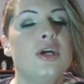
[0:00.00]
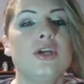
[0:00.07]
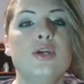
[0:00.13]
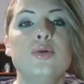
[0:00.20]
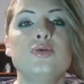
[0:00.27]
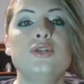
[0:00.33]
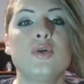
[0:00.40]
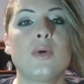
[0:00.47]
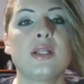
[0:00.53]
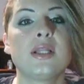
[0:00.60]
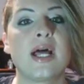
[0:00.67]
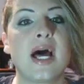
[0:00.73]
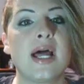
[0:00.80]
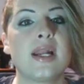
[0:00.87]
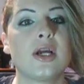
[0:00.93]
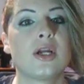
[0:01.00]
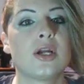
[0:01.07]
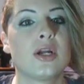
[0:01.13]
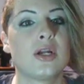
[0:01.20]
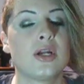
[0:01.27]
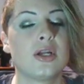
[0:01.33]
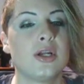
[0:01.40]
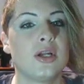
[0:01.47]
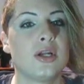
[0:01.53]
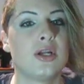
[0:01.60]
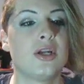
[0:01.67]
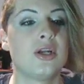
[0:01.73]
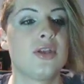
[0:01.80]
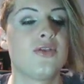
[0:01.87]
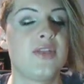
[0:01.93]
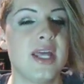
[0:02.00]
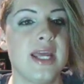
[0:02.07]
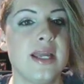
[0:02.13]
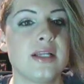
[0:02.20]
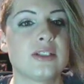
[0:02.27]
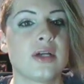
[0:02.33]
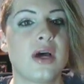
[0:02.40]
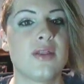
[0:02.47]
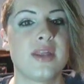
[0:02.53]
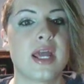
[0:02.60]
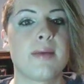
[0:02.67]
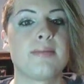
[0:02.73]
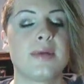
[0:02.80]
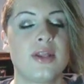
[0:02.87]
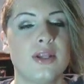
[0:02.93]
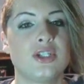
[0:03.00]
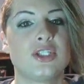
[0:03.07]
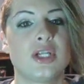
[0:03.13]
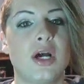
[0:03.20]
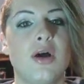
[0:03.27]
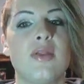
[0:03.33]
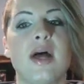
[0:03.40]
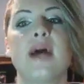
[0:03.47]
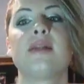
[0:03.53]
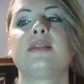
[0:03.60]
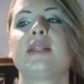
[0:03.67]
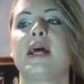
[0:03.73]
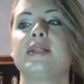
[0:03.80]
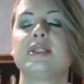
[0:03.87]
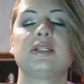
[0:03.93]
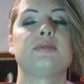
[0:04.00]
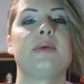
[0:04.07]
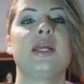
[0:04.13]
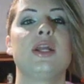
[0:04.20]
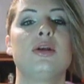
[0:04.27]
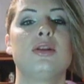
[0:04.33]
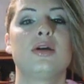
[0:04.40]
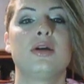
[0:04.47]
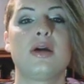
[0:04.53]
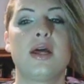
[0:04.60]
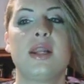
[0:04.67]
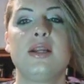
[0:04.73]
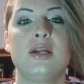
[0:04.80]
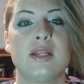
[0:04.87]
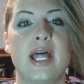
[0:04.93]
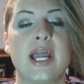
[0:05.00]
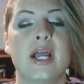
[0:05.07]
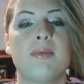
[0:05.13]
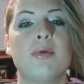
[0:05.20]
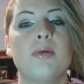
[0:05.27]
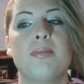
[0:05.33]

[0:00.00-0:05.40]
You do a lot of things on the on the show that that does make you look good and you're likable,